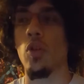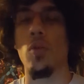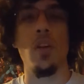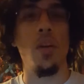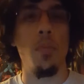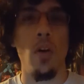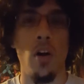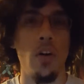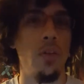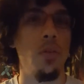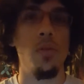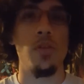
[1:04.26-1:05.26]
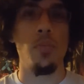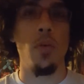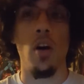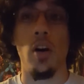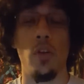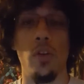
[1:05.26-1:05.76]
or you get a part or you lose a
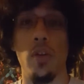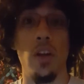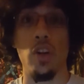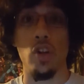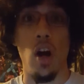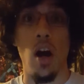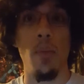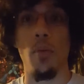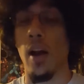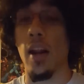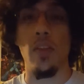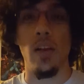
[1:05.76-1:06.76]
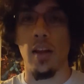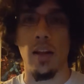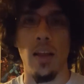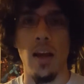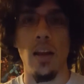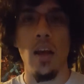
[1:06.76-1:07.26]
part, or you get a job, or anything like
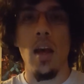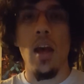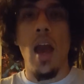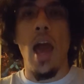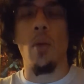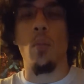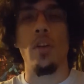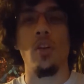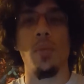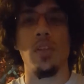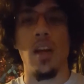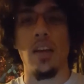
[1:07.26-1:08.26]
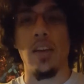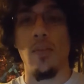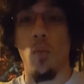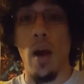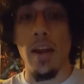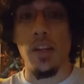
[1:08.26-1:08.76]
that. And when your mistakes have
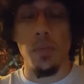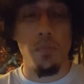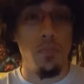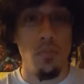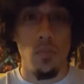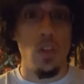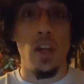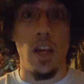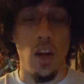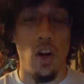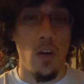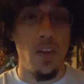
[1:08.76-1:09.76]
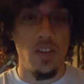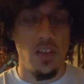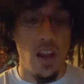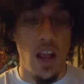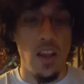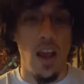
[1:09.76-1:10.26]
weight, you get nervous
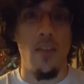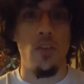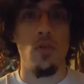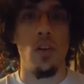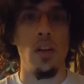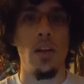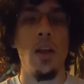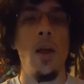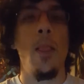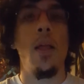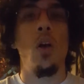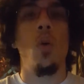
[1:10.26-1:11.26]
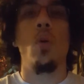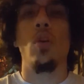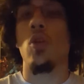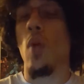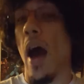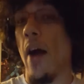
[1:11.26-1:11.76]
and you have adrenaline.
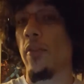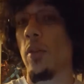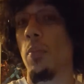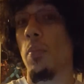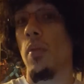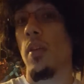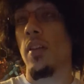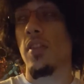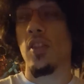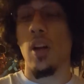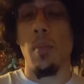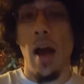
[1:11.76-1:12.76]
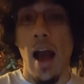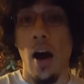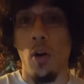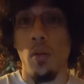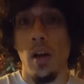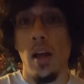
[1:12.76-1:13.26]
You have to
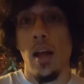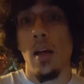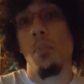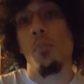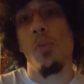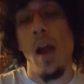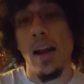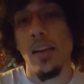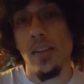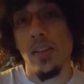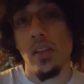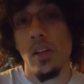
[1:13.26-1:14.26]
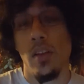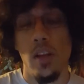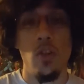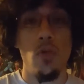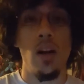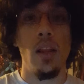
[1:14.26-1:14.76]
somehow practice the
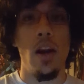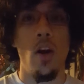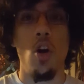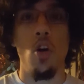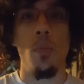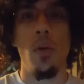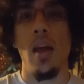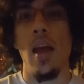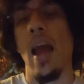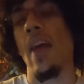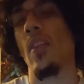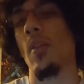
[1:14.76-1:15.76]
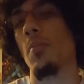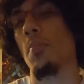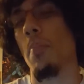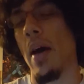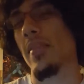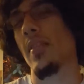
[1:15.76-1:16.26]
adrenaline at home. And the
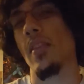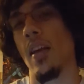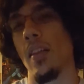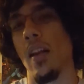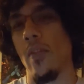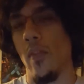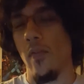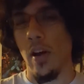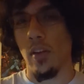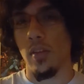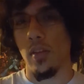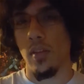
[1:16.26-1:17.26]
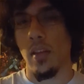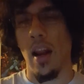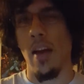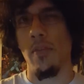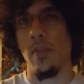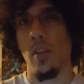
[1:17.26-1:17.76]
best thing that
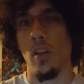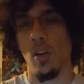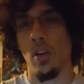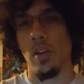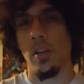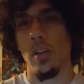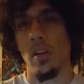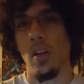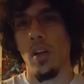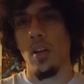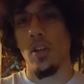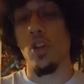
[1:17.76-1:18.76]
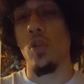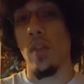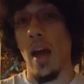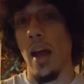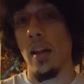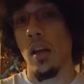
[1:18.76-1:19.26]
I've learned to do
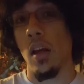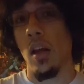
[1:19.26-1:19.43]
that